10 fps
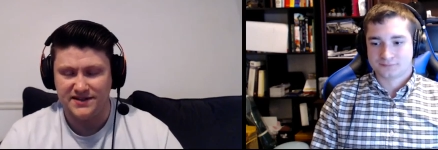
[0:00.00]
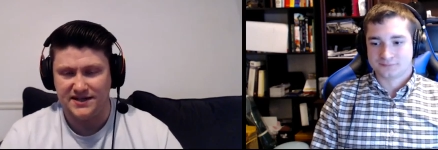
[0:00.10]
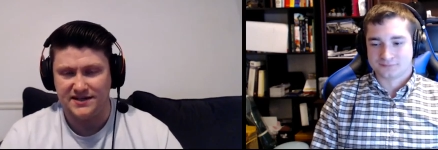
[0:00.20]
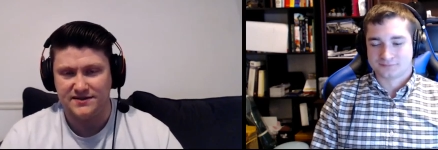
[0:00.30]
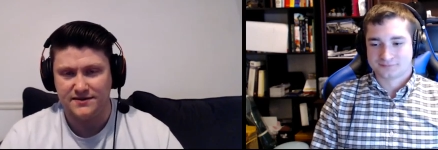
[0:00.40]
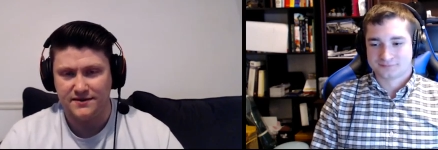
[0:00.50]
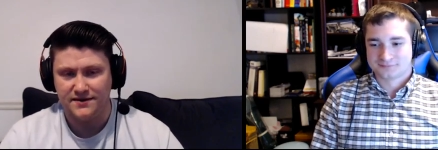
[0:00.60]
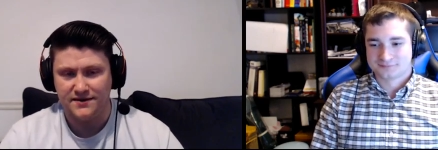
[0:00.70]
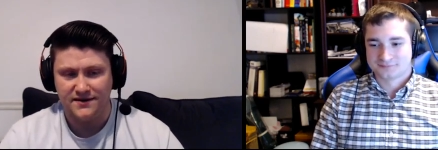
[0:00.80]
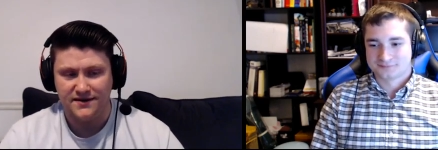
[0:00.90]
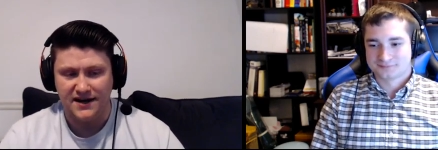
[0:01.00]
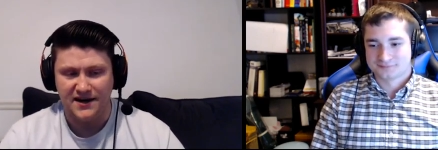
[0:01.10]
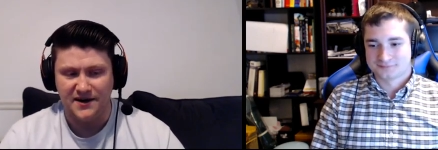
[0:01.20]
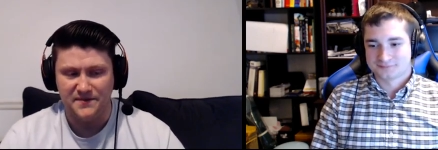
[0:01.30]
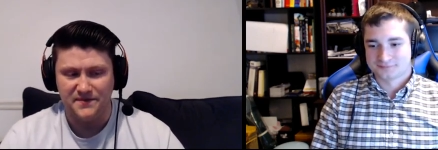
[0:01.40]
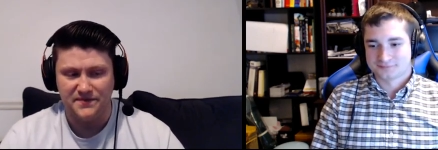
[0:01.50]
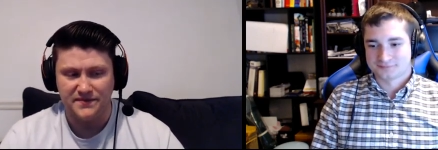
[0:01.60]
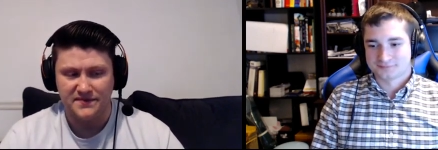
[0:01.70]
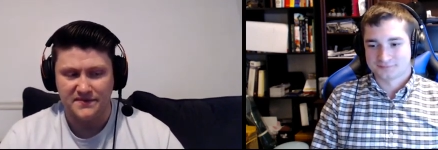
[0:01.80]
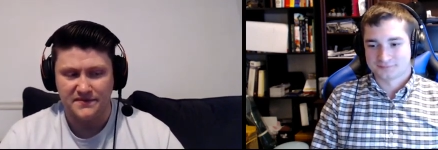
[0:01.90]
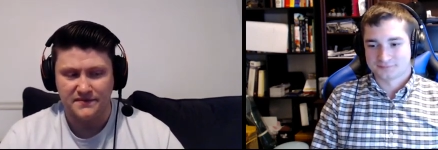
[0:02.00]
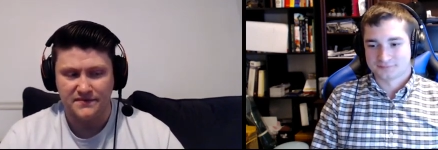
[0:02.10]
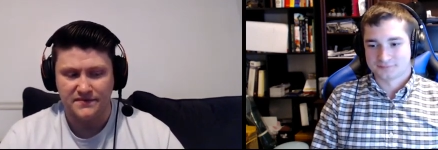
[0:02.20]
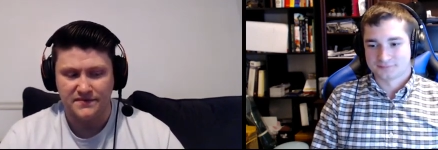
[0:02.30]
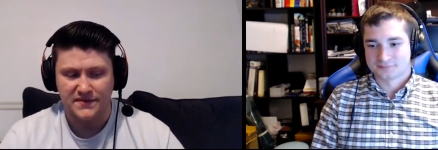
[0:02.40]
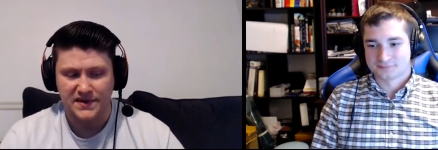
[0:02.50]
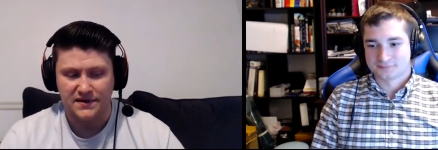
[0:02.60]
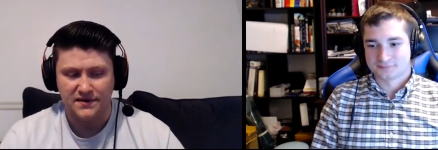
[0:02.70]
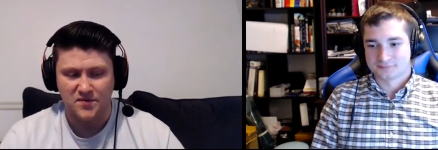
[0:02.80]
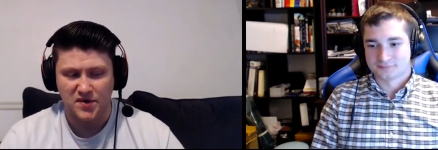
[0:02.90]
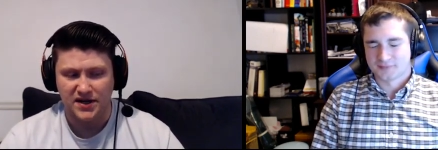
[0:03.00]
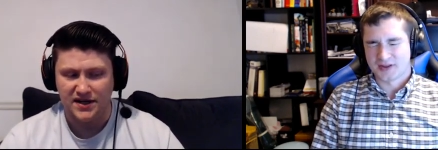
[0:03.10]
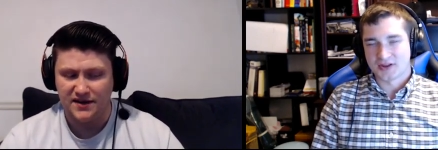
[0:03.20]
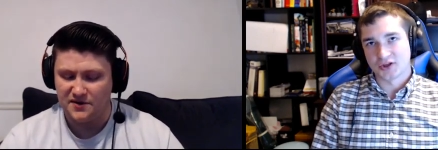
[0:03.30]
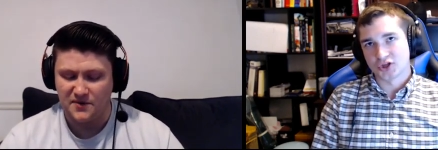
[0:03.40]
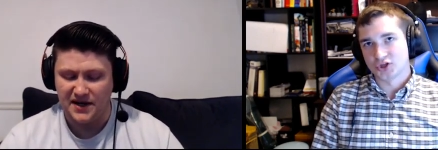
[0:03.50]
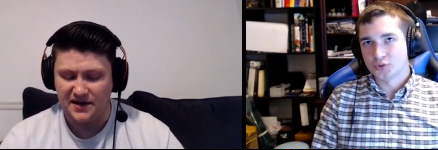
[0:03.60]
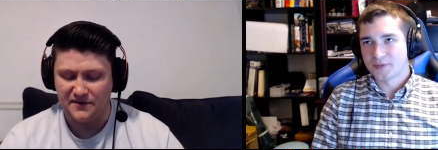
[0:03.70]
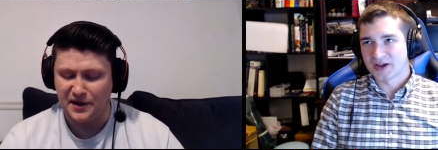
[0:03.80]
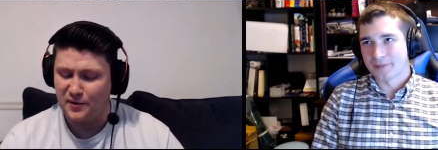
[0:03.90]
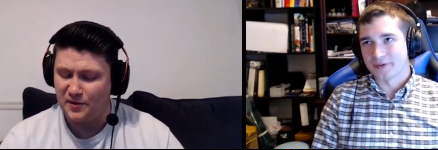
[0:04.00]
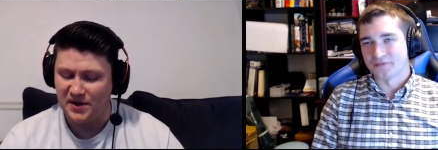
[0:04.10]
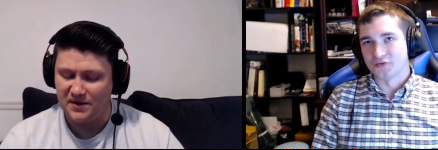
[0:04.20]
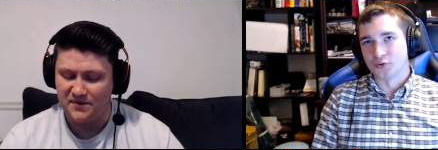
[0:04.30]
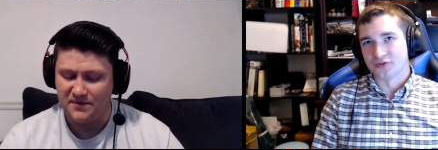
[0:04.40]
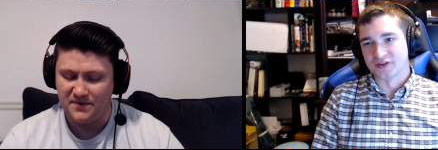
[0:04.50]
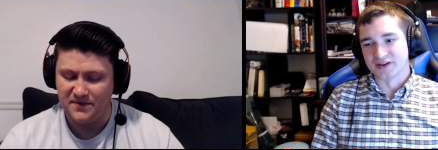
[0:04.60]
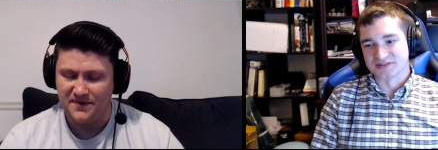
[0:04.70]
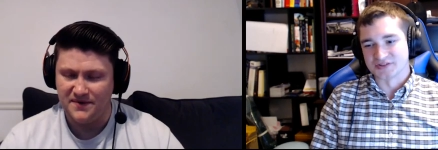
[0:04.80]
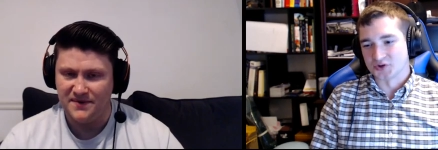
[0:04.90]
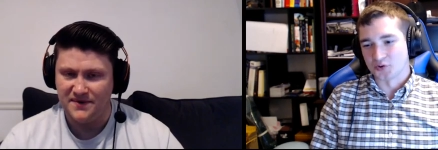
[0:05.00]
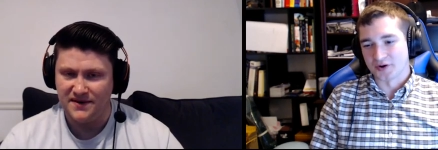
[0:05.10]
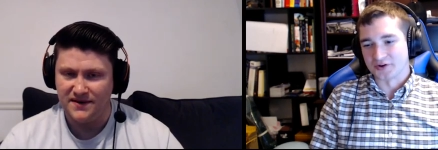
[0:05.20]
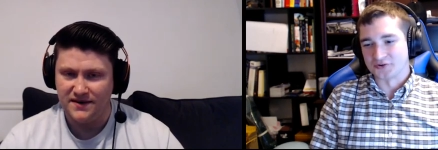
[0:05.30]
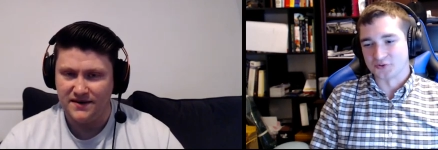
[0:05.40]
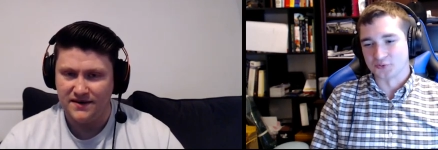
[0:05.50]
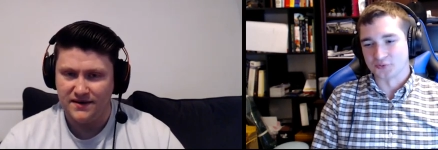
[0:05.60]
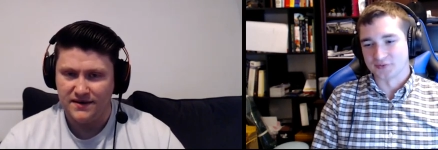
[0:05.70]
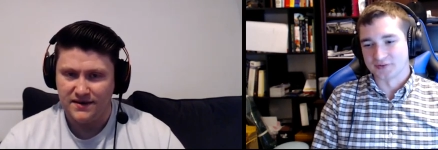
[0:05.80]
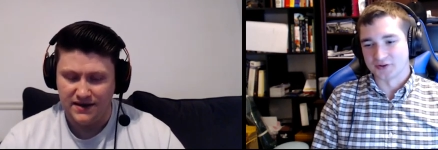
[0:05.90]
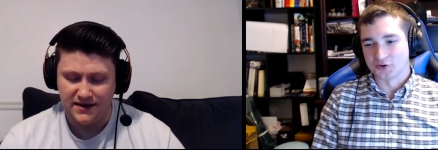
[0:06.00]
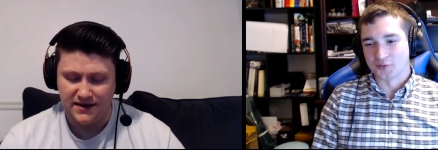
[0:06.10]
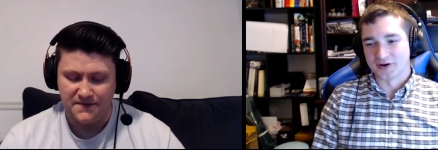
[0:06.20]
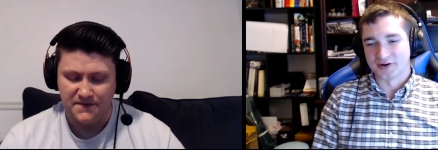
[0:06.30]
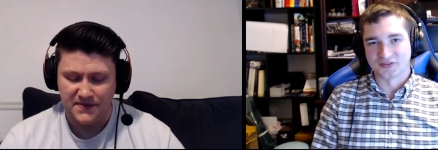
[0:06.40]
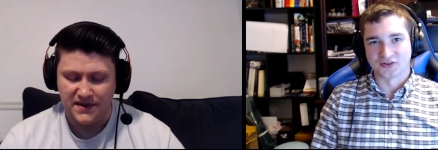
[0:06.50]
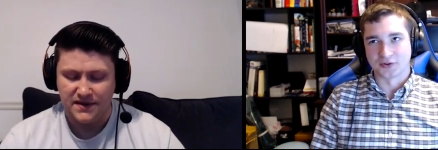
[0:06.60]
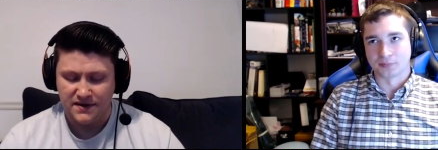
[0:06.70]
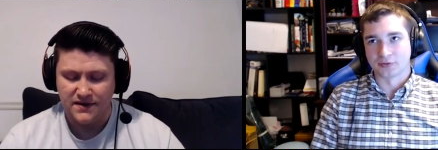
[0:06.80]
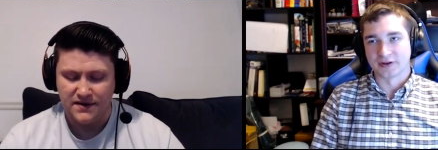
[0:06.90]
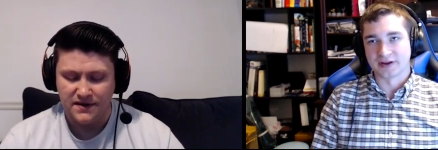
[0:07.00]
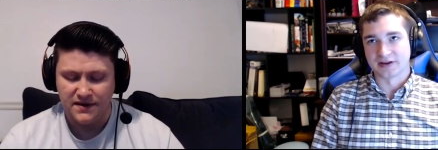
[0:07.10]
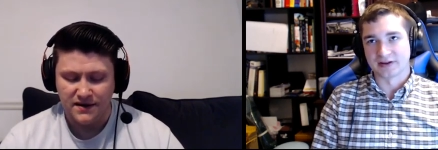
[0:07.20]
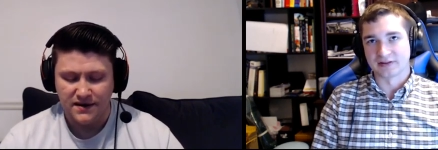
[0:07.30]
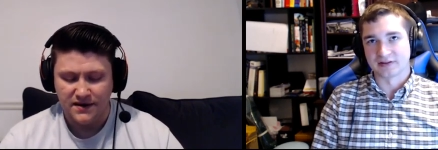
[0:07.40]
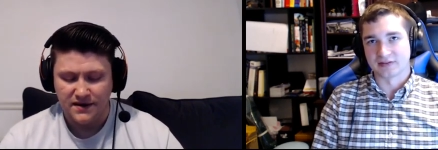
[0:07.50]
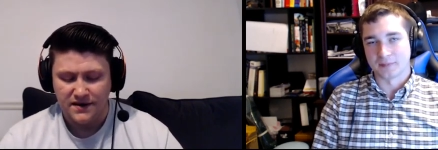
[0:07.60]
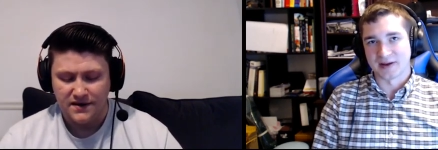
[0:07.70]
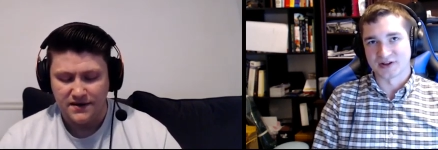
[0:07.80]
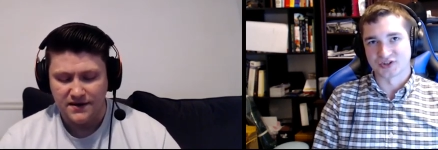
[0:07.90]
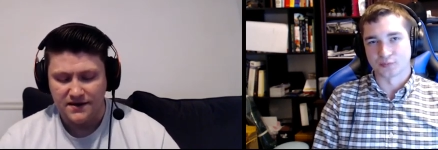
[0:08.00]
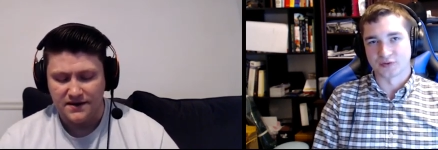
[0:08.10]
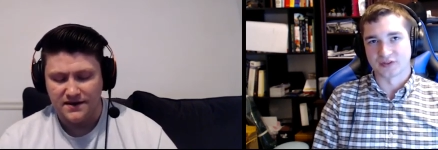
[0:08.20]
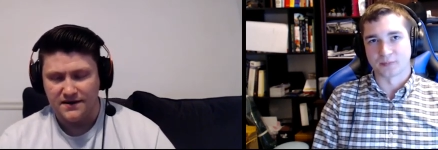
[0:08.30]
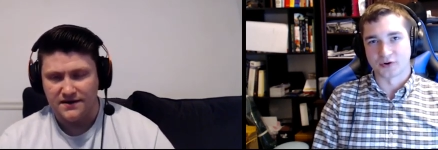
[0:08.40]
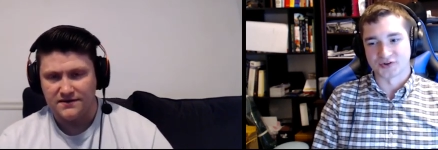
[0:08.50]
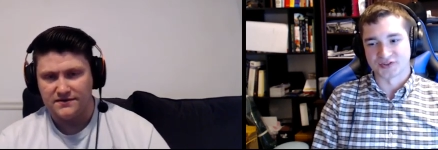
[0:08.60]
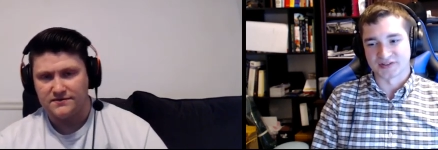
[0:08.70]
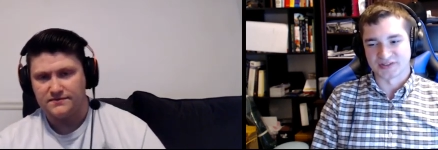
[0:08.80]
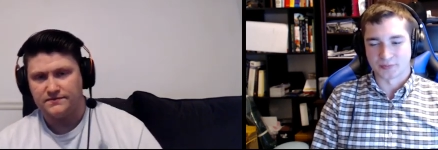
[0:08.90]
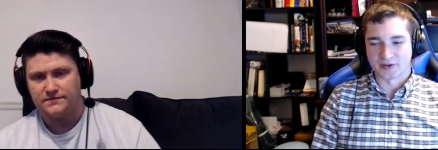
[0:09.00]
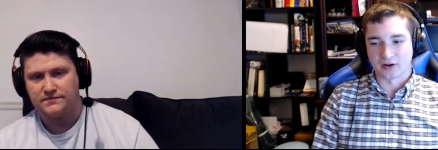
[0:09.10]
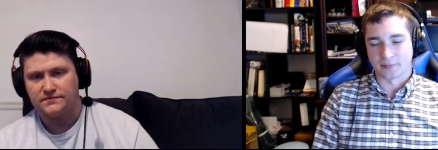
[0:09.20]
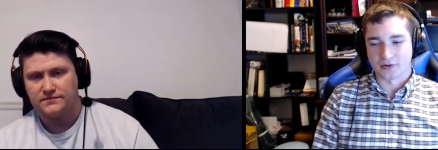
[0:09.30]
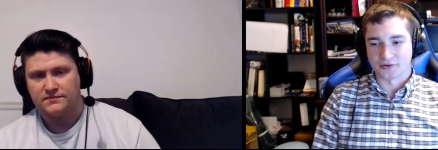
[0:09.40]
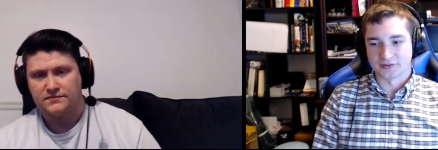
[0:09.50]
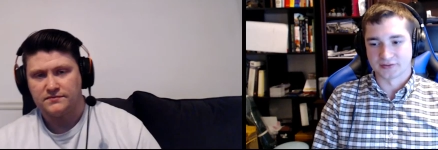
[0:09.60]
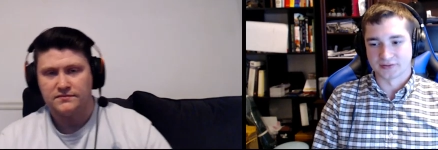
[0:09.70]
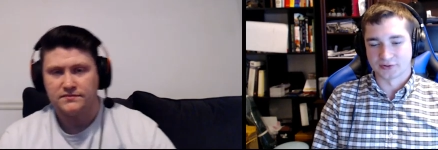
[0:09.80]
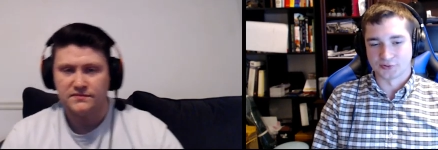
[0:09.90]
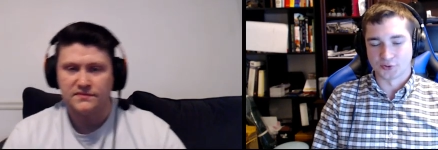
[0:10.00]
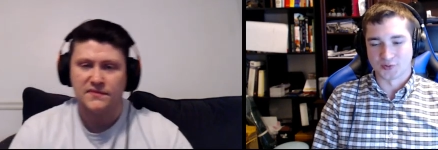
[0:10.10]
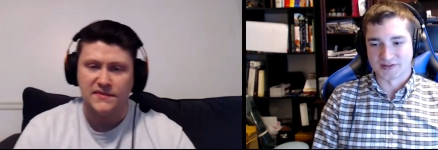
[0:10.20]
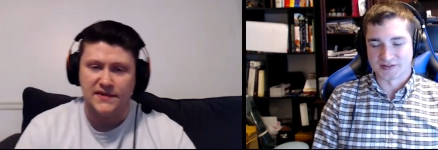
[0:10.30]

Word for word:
Speaker 1: to test. Um, but either way, you I don't pick think up a made... few
Speaker 2: things that you don't want to do. You yeah. don't want to necessarily play the matchup with the person because you pick up all the little nuances.